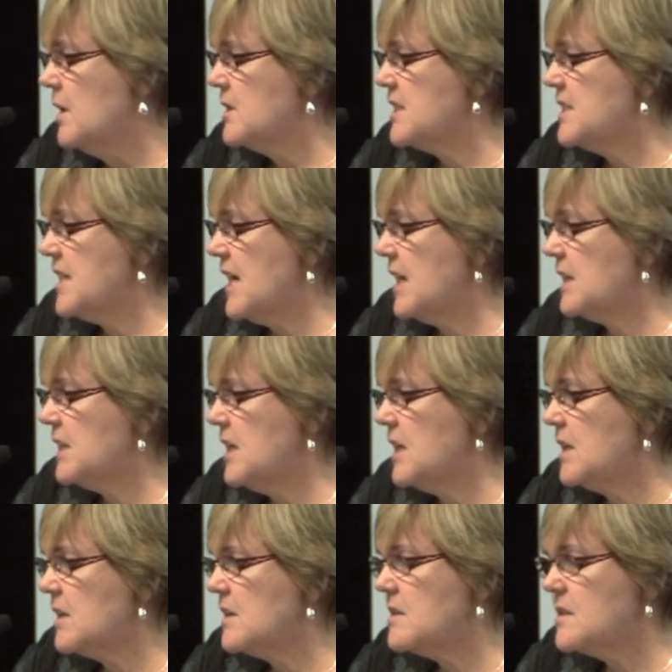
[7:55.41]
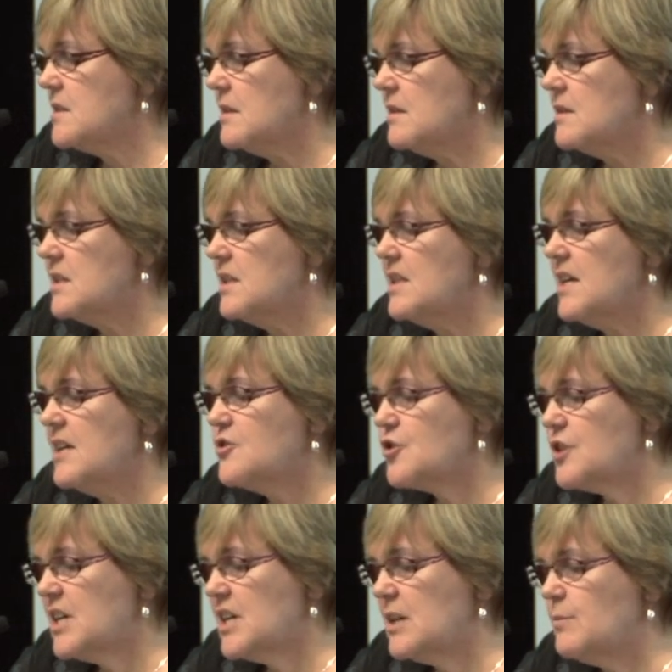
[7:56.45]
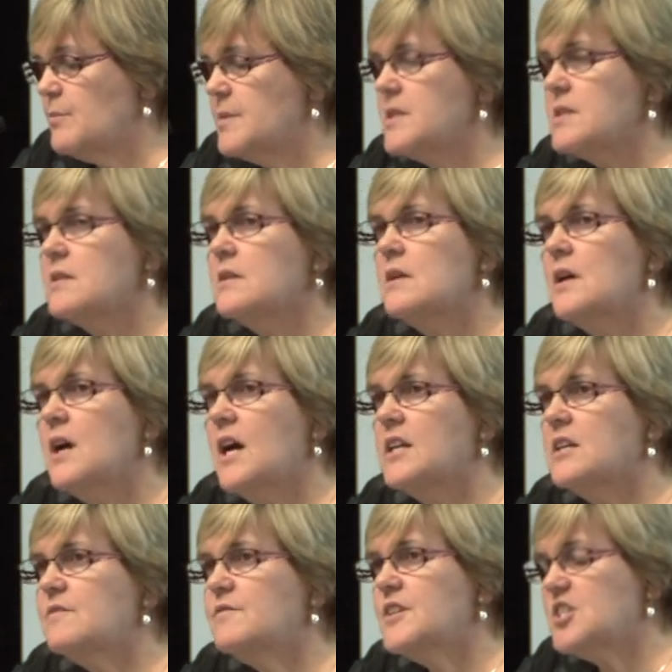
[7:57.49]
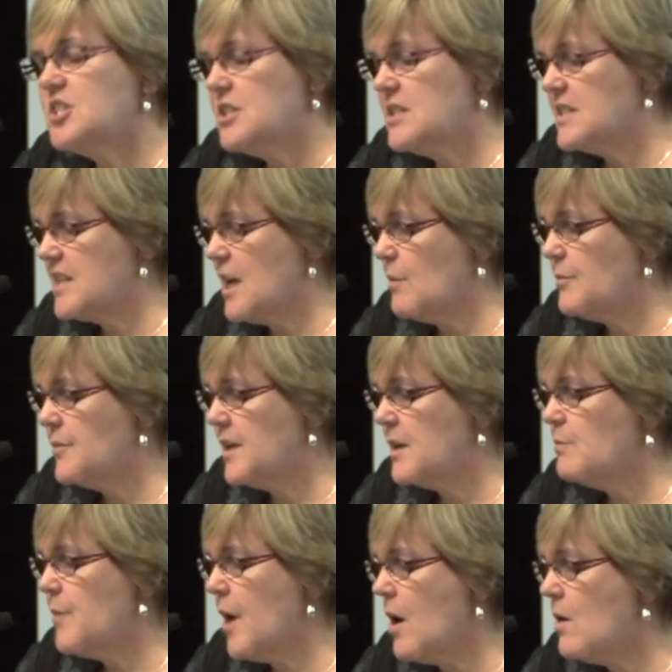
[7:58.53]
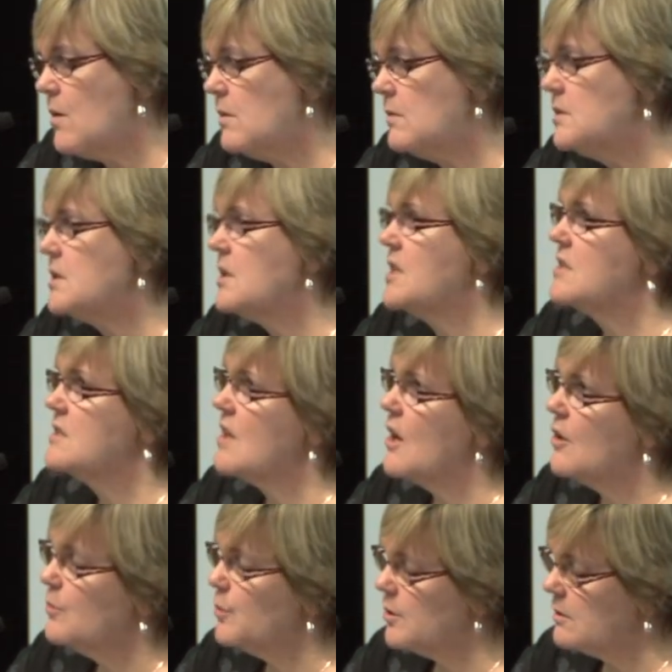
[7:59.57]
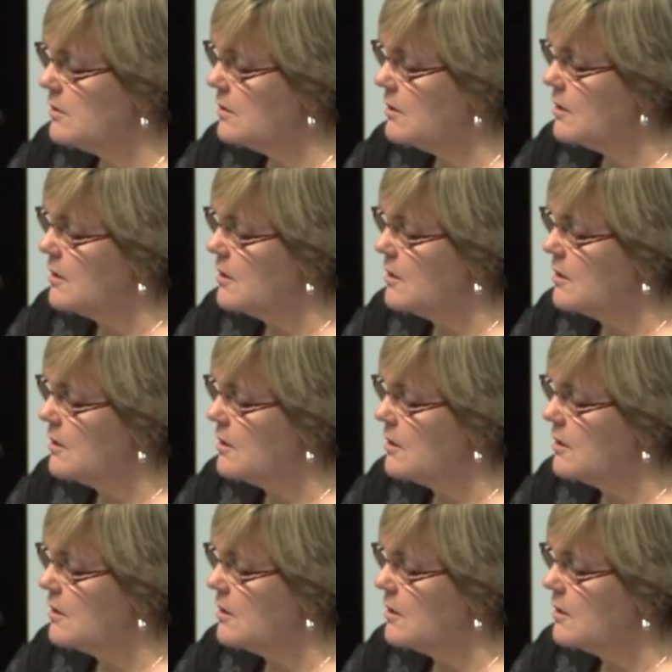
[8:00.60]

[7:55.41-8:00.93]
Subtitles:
to take their concerns and their dreams and envision something bold and noble,